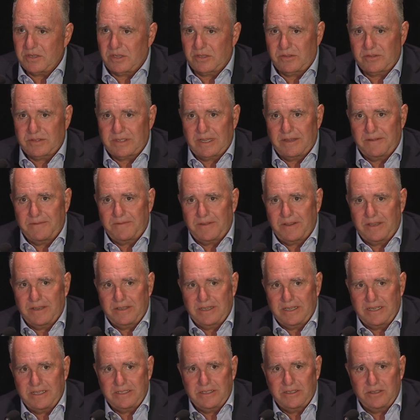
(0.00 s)
Ultrasound
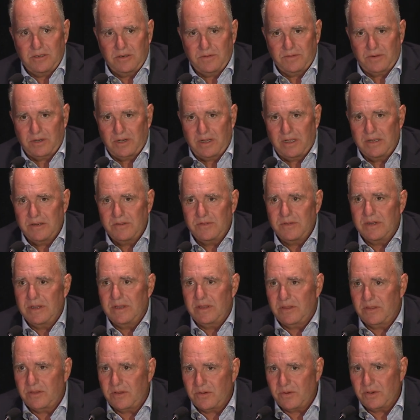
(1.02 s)
Foundation over
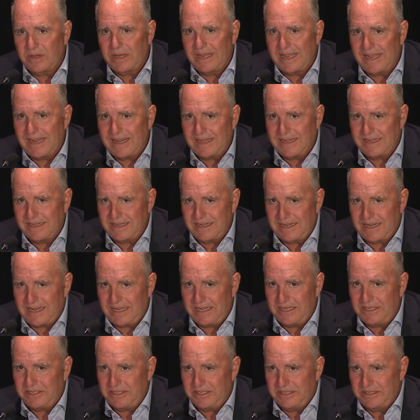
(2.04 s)
138
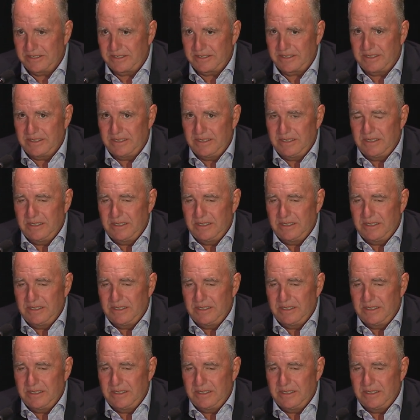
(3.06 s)
indications